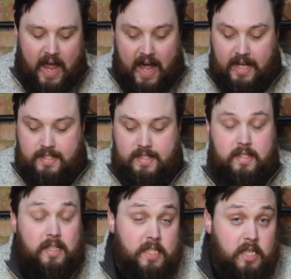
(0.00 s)
as
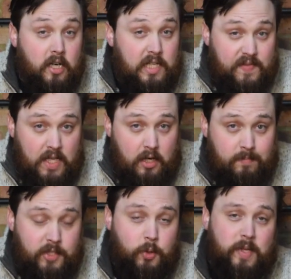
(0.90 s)
dives that I'm
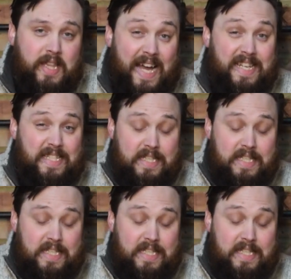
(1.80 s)
doing that